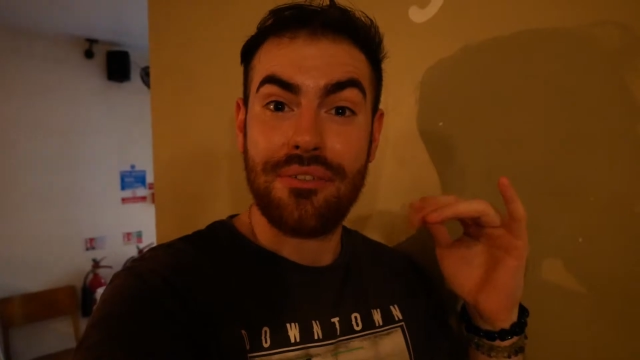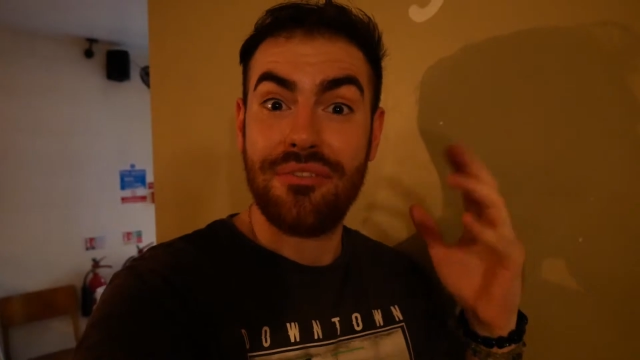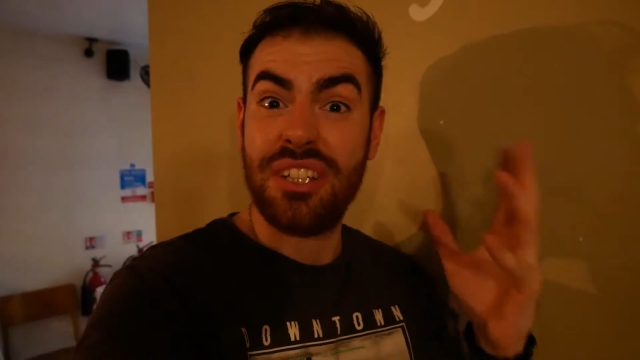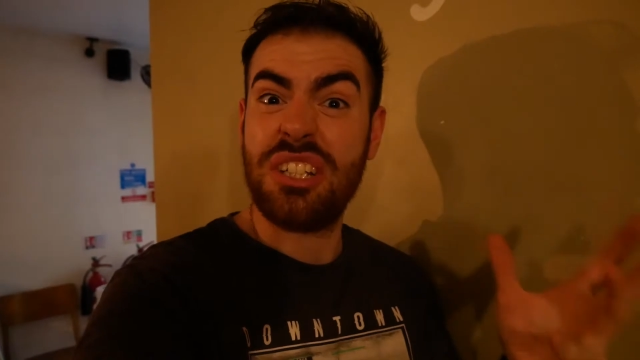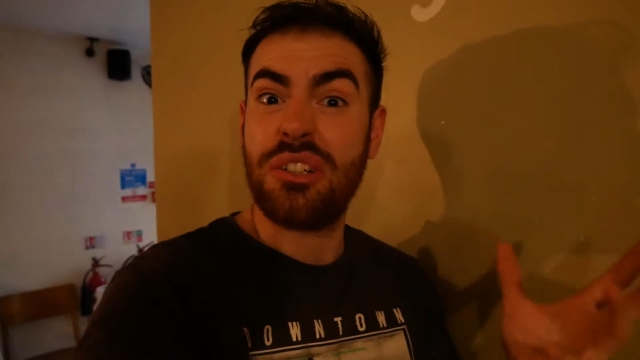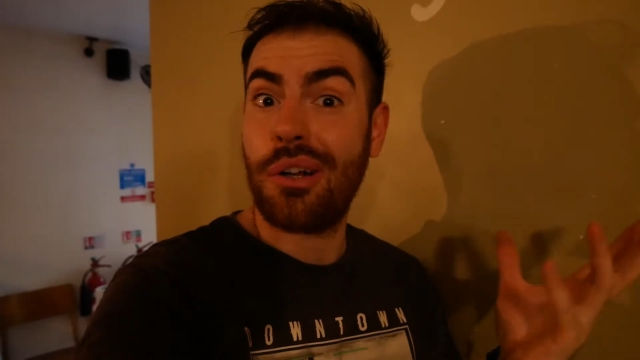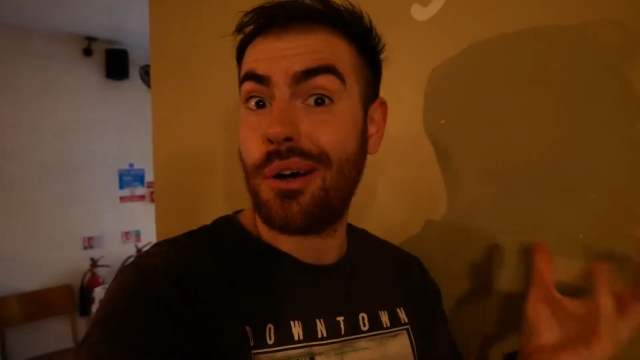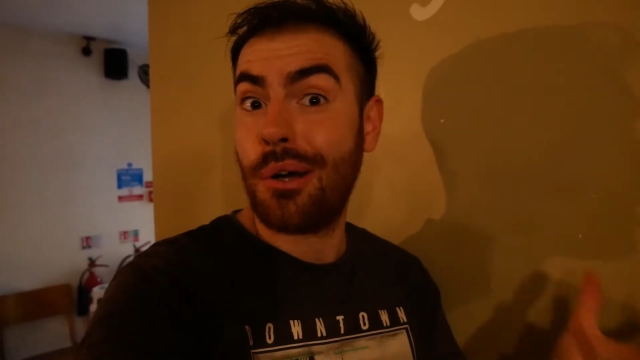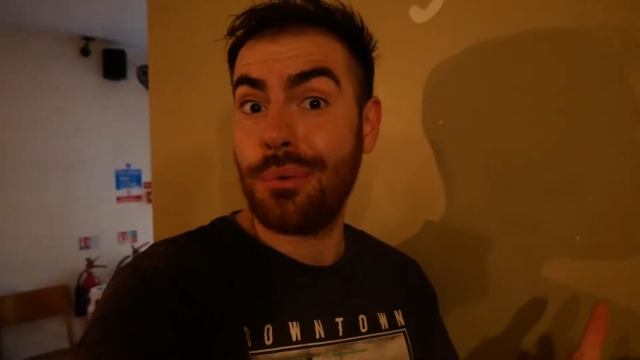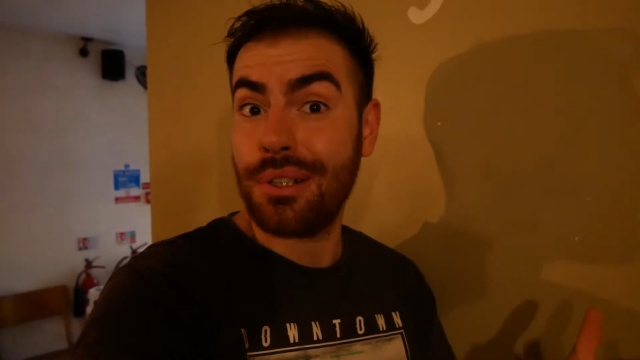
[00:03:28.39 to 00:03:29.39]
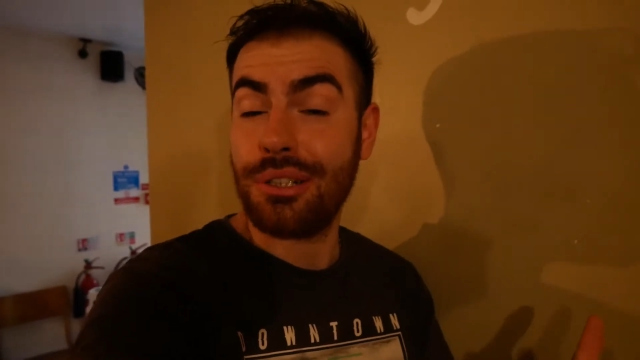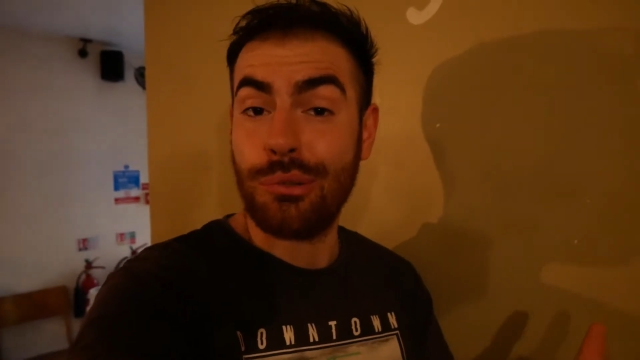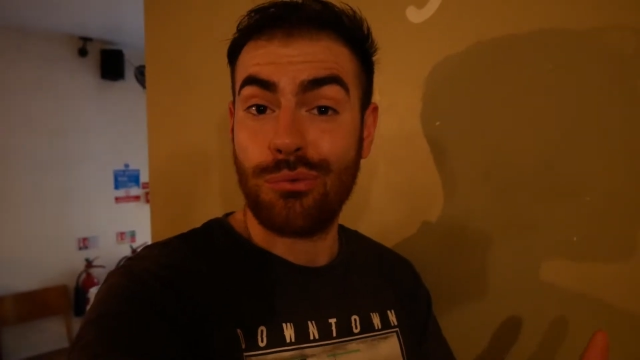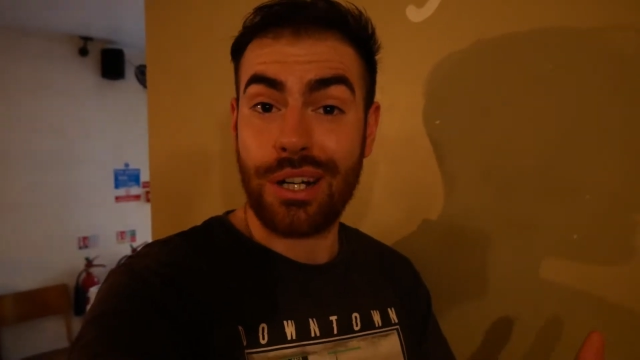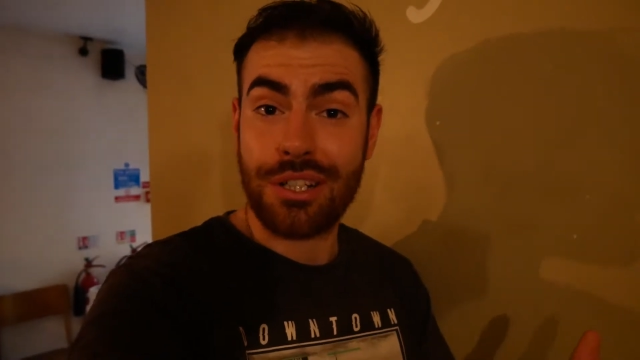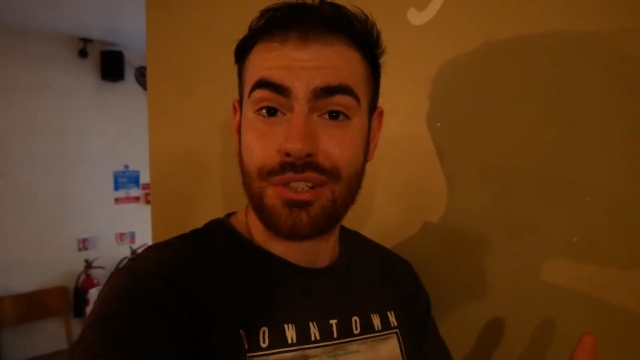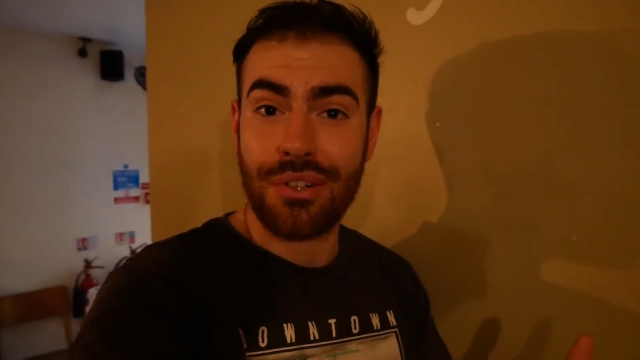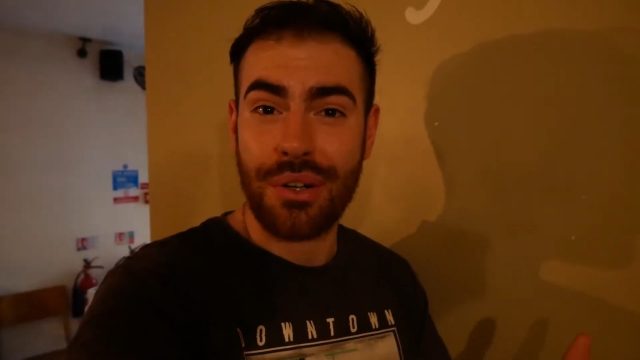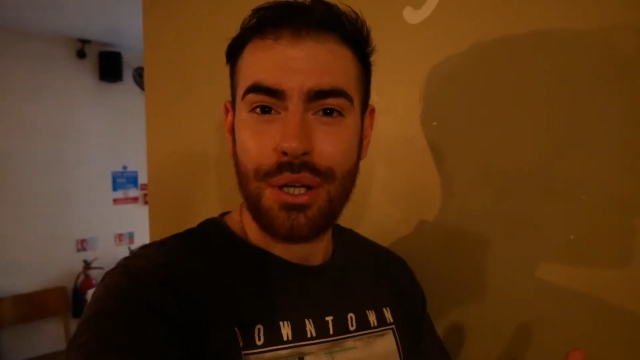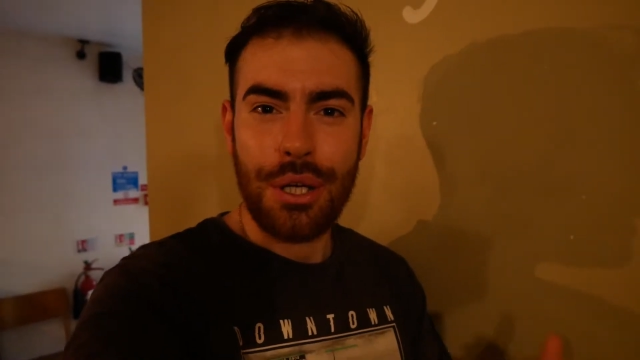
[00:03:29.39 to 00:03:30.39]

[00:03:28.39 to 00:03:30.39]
vegan-only restaurant.